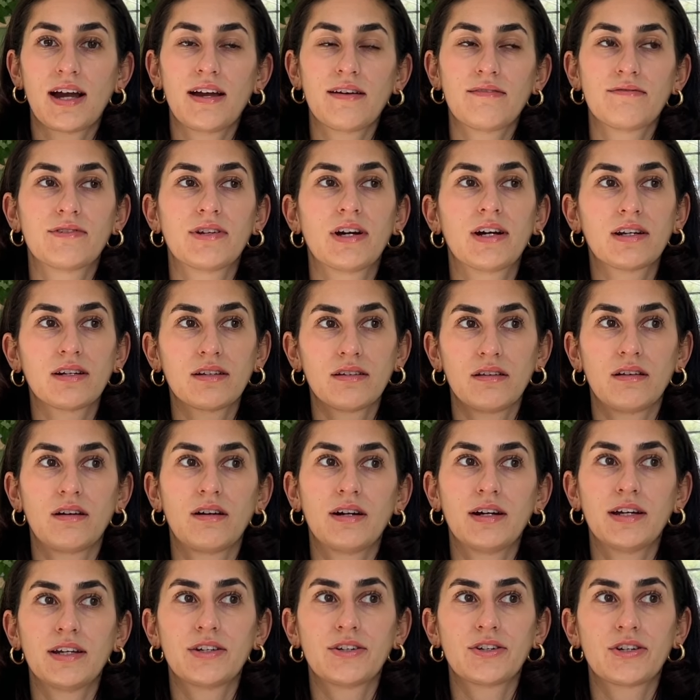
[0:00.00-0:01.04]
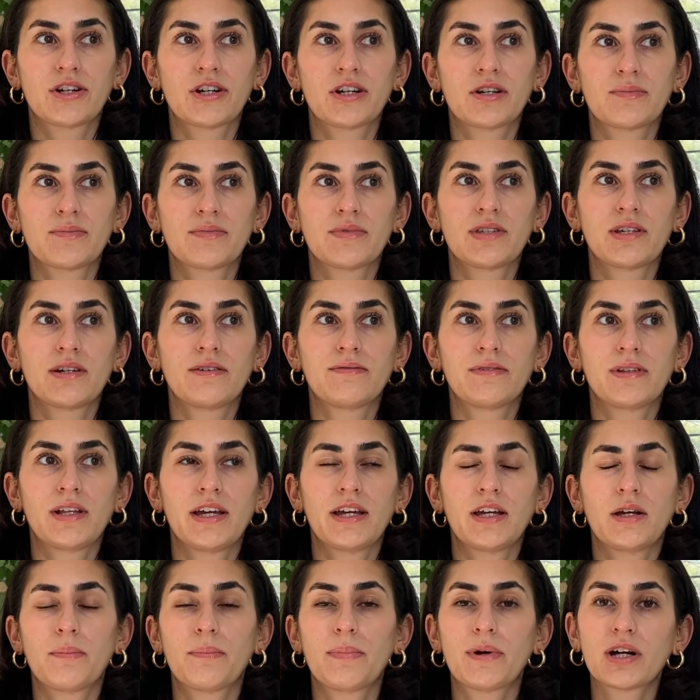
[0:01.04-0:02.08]
I've done a lot in terms of
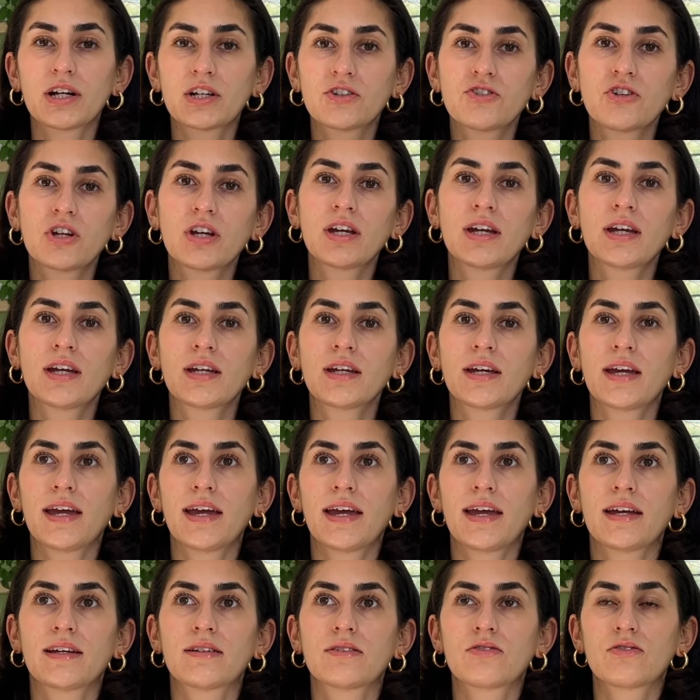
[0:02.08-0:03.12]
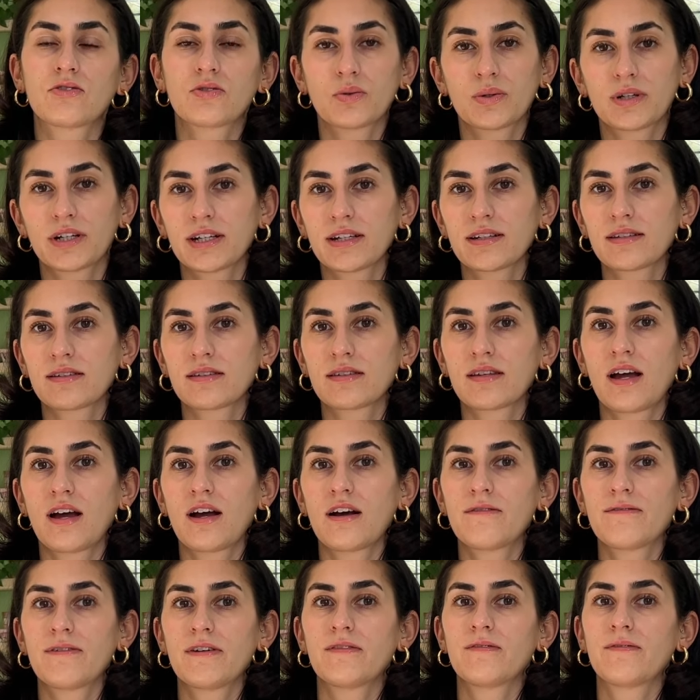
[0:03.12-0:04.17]
like purging and sorting
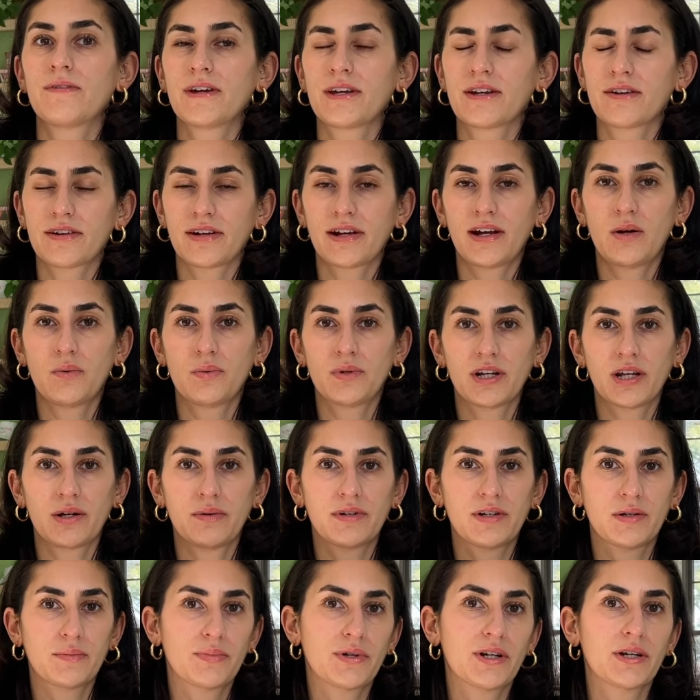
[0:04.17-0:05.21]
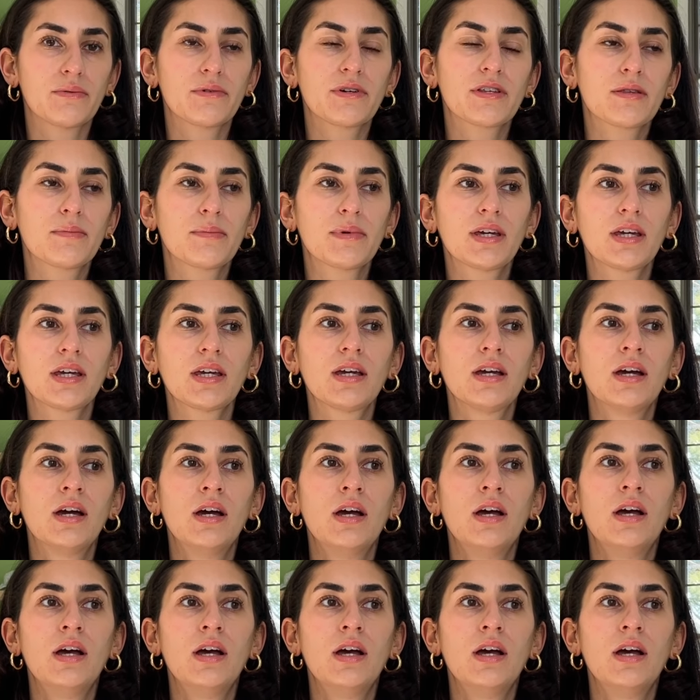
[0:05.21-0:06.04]
stuff and figuring out what I want to bring with me,